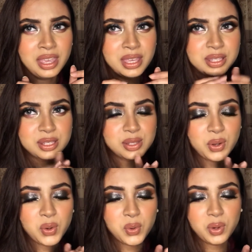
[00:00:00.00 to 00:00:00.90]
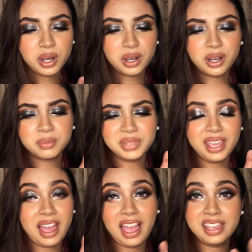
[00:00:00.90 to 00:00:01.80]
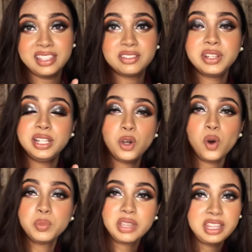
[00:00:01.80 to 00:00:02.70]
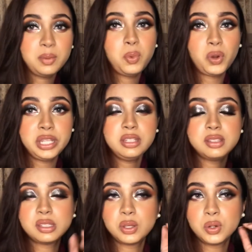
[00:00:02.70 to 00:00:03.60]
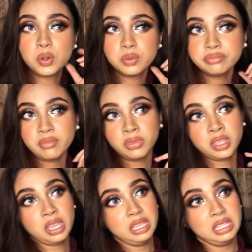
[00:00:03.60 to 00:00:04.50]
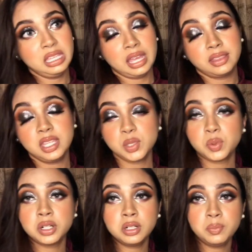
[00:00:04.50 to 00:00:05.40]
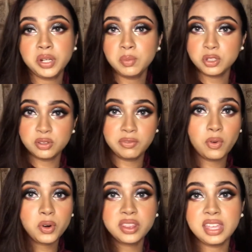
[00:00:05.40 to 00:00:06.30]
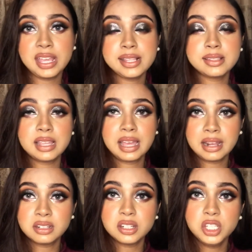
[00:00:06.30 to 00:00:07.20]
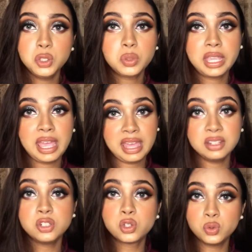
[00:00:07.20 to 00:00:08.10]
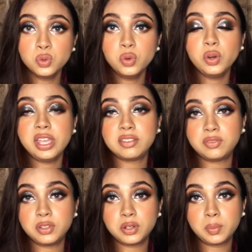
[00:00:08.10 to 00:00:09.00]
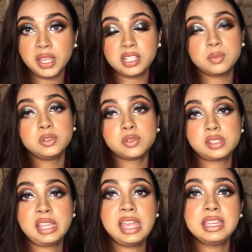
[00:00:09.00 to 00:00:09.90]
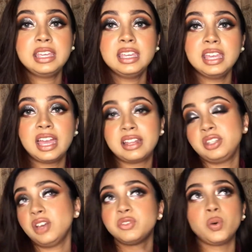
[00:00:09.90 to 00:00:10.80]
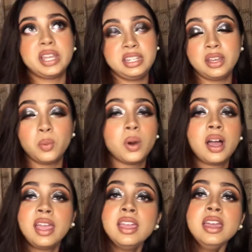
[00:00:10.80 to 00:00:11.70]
So yeah, I really hope you get the point. So yeah, these were pretty much the 4 things that you can do if your makeup looks cakey and you have no idea why.